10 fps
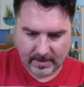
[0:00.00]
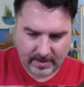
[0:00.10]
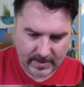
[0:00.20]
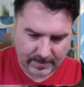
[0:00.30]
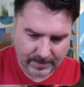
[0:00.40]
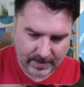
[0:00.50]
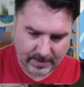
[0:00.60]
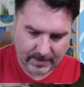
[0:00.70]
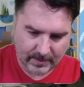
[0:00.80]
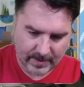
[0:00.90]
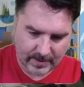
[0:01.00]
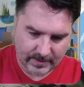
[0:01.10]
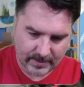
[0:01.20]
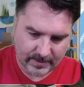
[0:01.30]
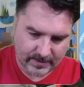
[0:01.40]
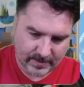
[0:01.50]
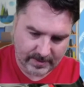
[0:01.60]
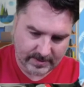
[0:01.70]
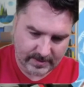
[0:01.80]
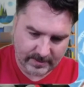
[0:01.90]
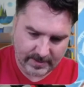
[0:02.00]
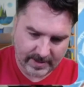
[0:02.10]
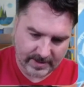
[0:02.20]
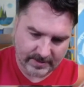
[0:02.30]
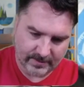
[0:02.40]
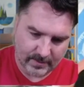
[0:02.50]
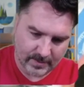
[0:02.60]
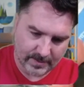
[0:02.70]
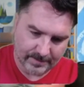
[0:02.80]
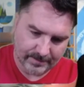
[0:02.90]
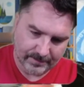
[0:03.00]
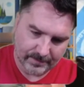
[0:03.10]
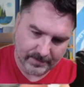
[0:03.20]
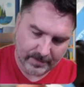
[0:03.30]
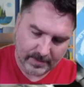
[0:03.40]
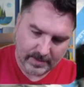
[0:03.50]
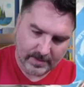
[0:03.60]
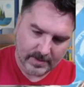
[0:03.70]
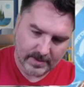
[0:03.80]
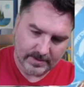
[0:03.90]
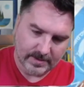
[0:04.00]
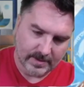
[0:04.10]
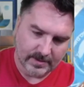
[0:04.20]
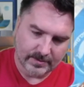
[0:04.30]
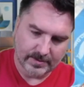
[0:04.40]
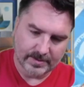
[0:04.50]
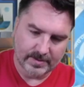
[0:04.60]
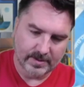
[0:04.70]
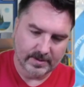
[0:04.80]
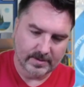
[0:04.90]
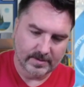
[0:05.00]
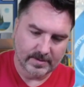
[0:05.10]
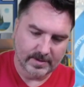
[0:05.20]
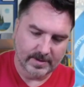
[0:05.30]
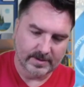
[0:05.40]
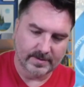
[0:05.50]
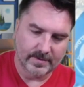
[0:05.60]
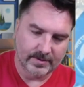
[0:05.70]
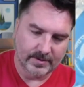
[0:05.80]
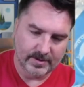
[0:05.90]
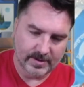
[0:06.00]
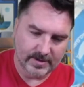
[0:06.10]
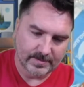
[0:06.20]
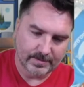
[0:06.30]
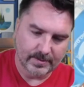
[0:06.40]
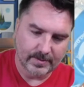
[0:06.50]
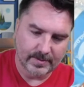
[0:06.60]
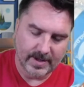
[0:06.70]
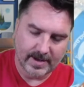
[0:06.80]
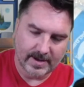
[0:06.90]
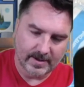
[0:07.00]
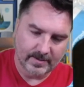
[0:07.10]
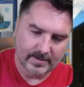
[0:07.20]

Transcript: That's probably what I'll use all these little guys for. That's interesting. I guess if you just pull that out,